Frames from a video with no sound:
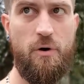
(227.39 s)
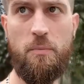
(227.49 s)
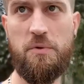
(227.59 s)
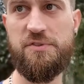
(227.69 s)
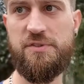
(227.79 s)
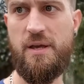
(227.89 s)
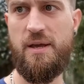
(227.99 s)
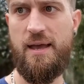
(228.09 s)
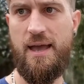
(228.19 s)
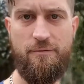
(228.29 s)
Almost
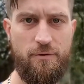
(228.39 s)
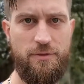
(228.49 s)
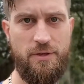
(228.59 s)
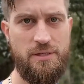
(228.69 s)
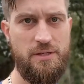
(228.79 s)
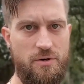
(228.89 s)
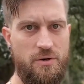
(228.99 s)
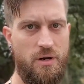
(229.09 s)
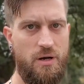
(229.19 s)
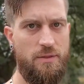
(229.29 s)
everything
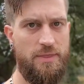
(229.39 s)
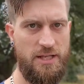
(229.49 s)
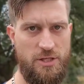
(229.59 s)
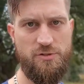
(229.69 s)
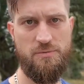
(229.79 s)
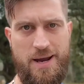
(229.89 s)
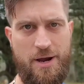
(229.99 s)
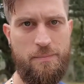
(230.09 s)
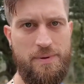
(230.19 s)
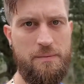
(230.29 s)
here uh, that I use in my
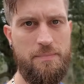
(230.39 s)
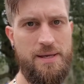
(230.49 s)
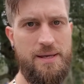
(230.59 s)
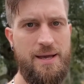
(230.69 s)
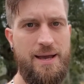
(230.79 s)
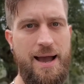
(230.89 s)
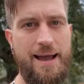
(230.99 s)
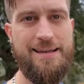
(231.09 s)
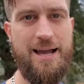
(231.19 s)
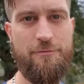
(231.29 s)
Airbnb,
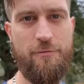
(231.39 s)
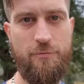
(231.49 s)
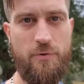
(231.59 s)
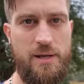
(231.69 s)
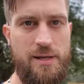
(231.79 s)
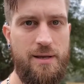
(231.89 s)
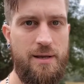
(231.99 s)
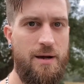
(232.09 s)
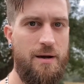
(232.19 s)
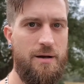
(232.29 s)
I got for free.
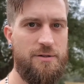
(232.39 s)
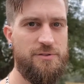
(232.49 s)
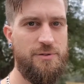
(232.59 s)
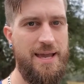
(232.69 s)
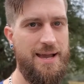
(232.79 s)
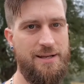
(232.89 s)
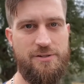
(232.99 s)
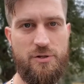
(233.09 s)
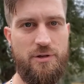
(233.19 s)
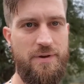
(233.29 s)
Uh, so yeah, I
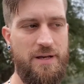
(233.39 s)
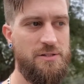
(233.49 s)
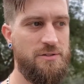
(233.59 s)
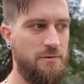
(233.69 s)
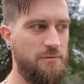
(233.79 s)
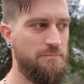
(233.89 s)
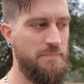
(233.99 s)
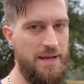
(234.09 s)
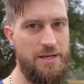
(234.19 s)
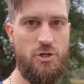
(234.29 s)
took advantage of
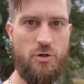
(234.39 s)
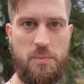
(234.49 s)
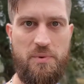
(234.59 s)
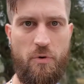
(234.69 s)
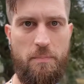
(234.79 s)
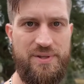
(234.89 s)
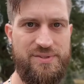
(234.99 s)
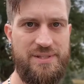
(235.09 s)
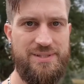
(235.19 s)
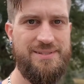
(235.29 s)
my junk removal
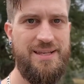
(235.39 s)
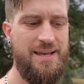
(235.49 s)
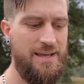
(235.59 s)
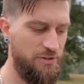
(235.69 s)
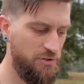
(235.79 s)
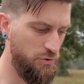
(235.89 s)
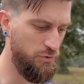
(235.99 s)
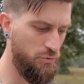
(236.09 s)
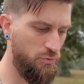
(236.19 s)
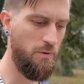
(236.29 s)
business
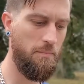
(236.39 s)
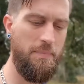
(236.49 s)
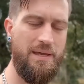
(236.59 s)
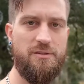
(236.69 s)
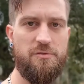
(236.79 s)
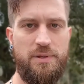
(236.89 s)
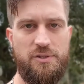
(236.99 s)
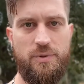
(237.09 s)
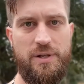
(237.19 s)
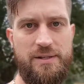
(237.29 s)
to make this
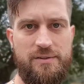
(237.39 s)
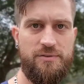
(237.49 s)
place what it is.